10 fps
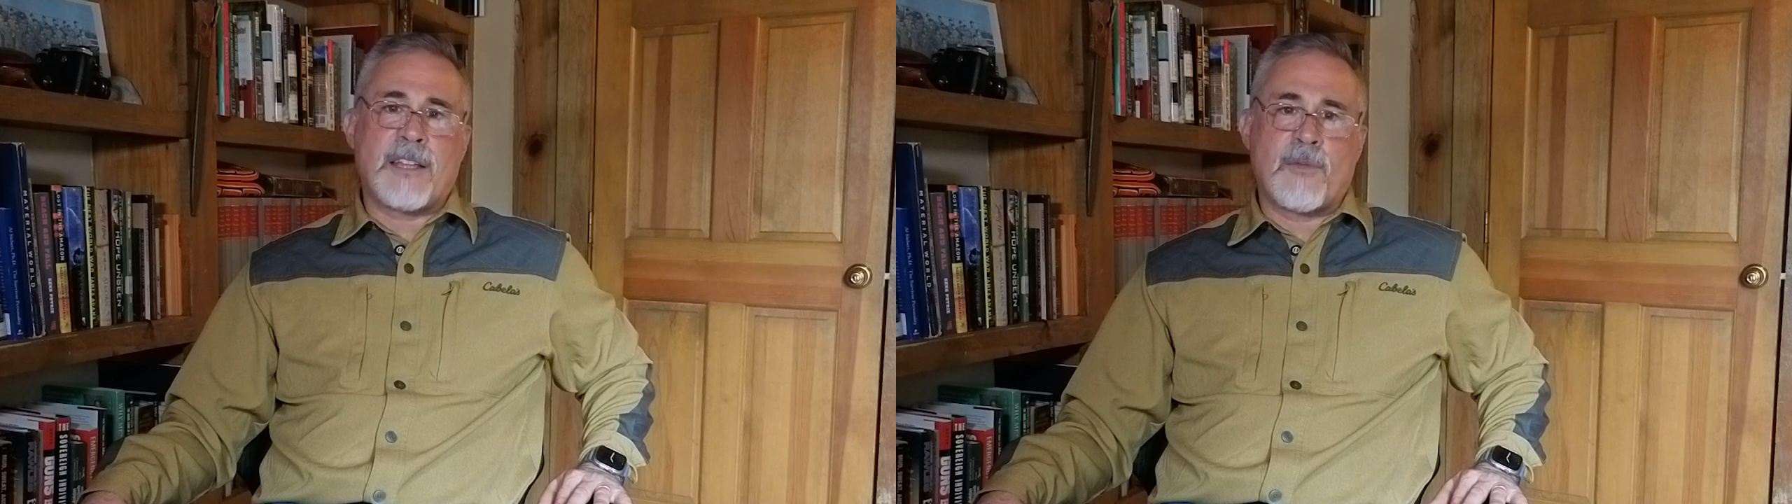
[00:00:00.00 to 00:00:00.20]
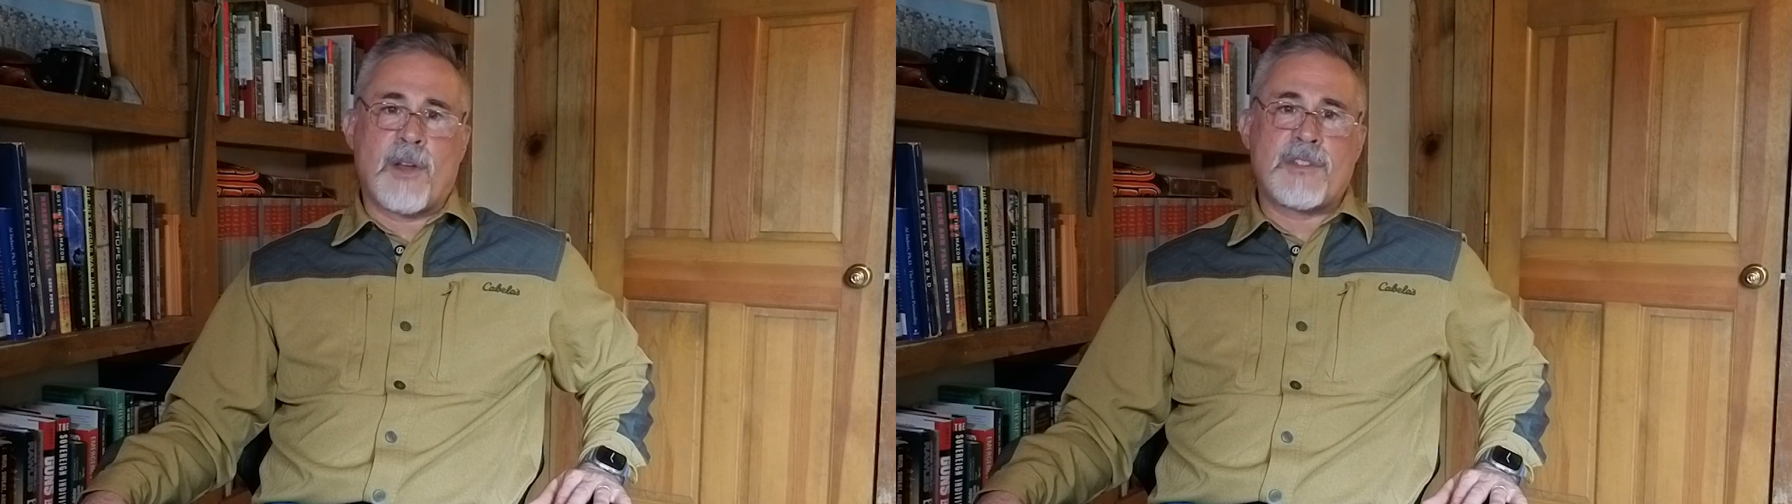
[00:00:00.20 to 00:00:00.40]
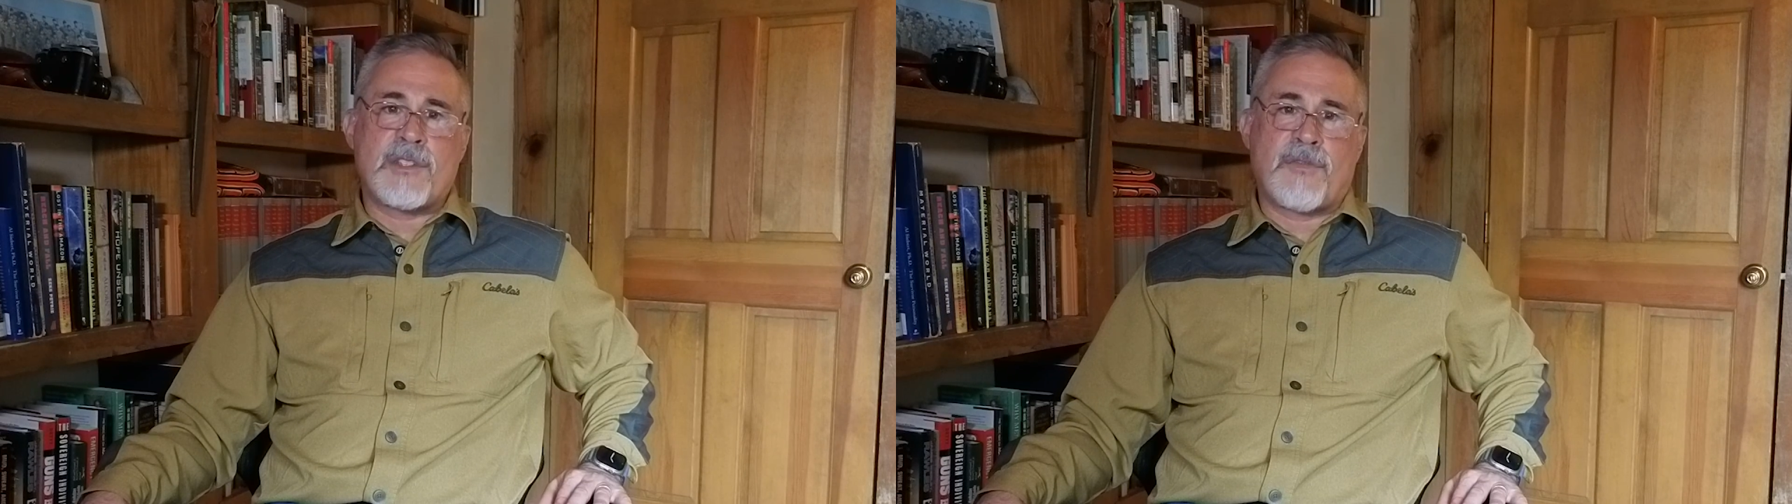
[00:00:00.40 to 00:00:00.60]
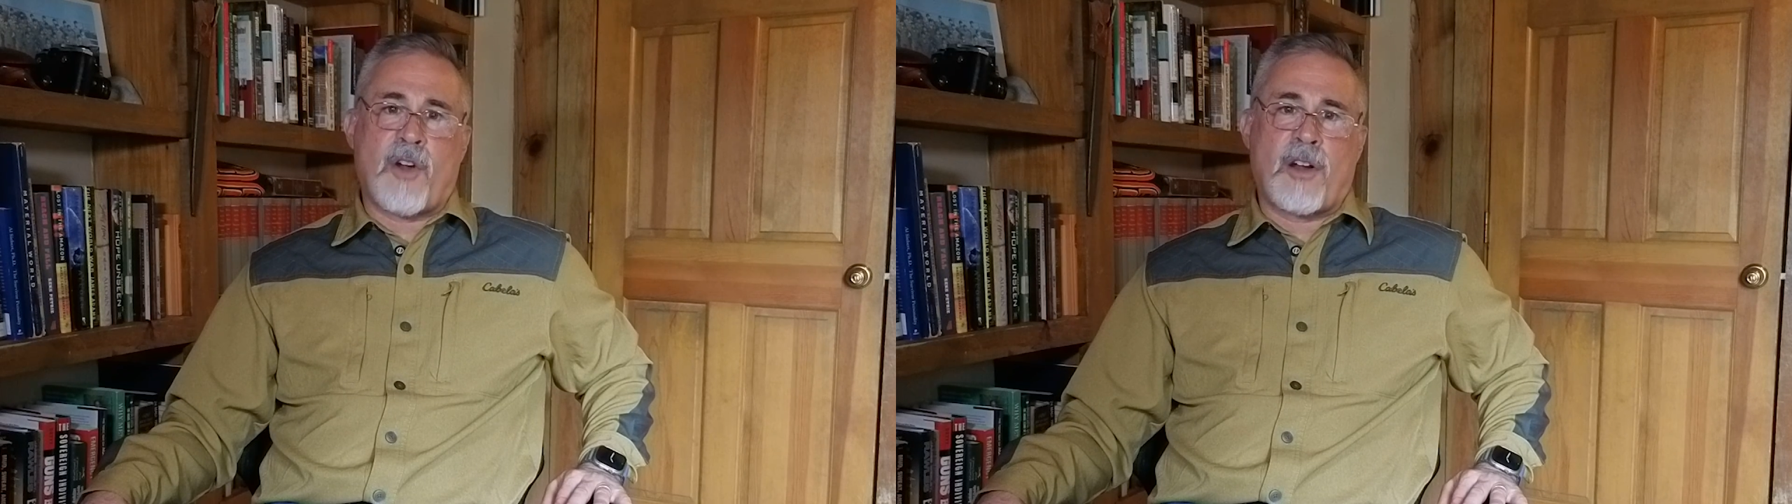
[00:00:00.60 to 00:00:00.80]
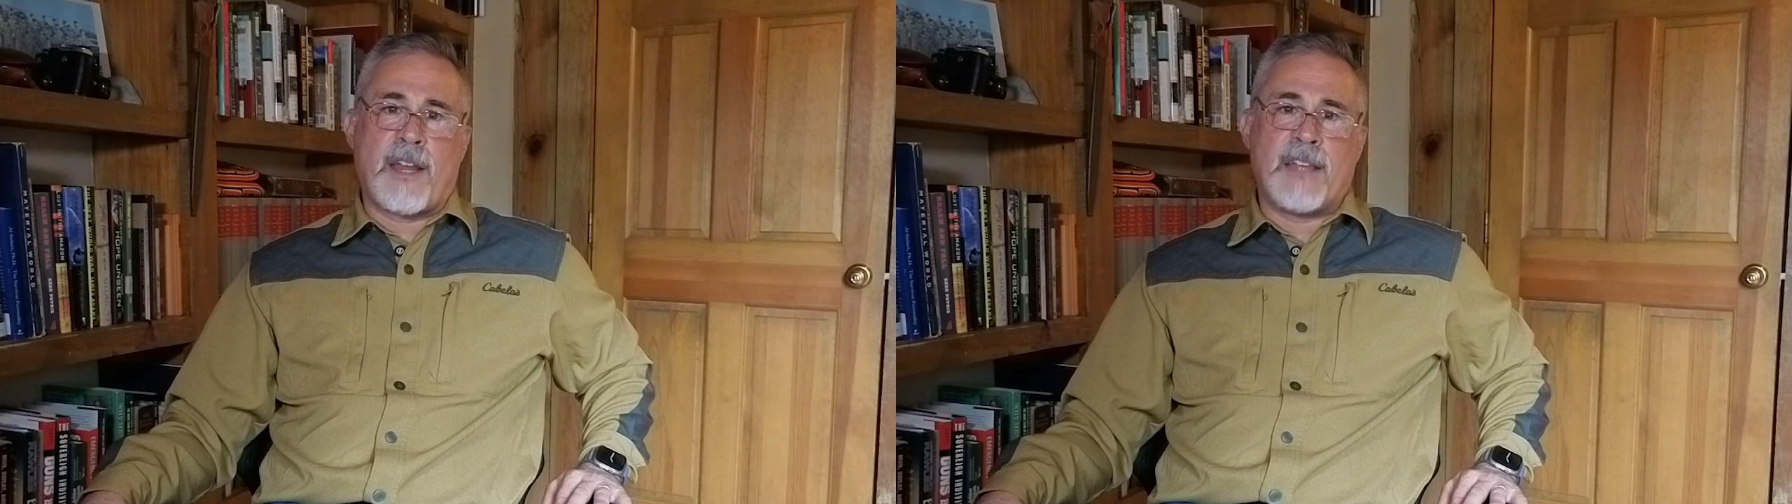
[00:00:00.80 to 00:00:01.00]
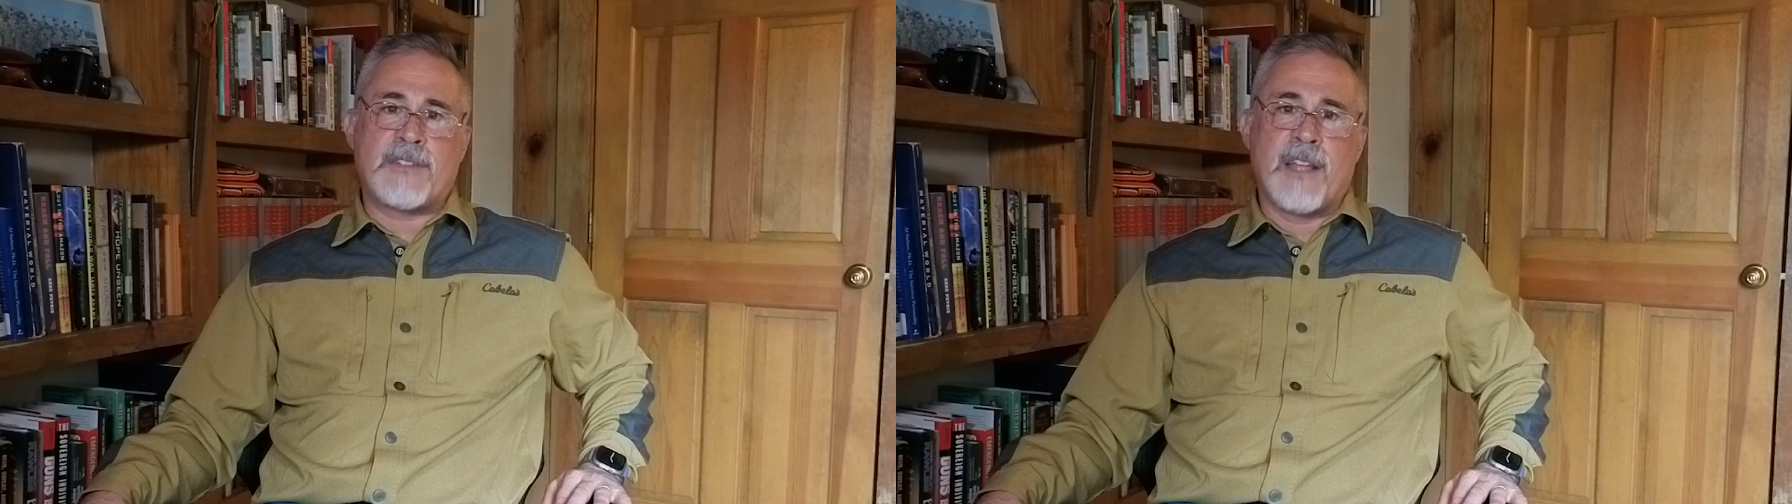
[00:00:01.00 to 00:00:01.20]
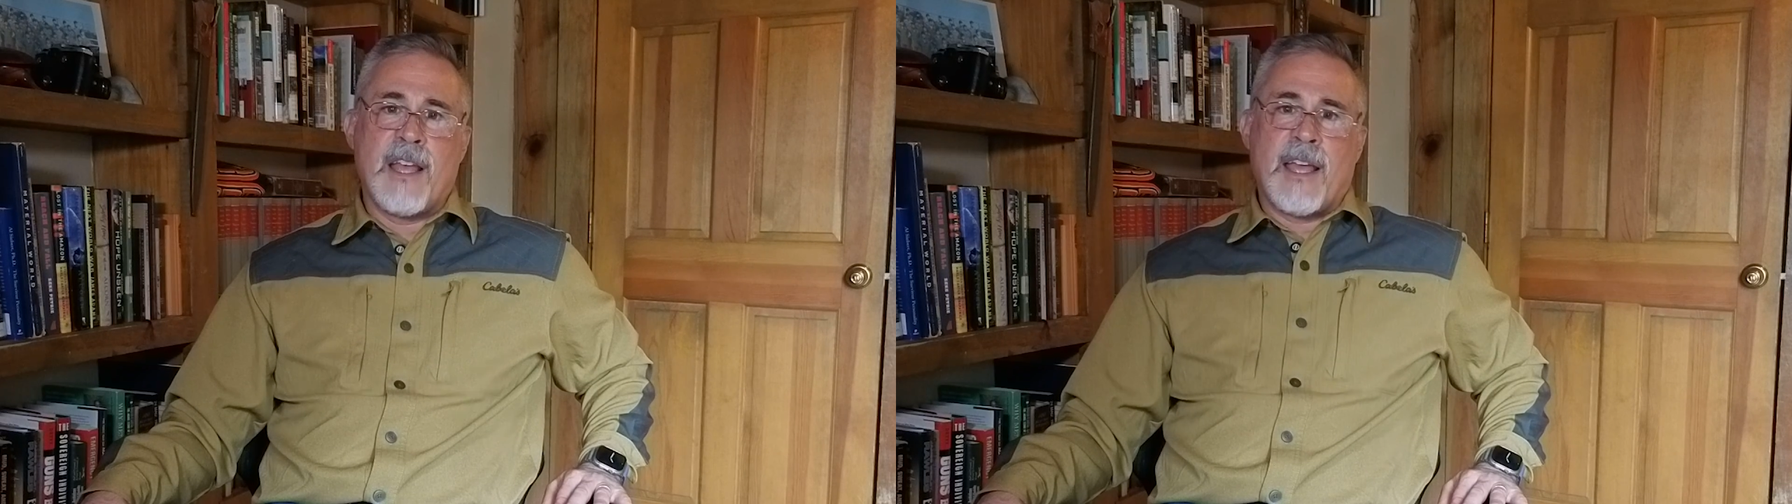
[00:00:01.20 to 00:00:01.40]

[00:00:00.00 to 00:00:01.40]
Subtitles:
in Russia's Far East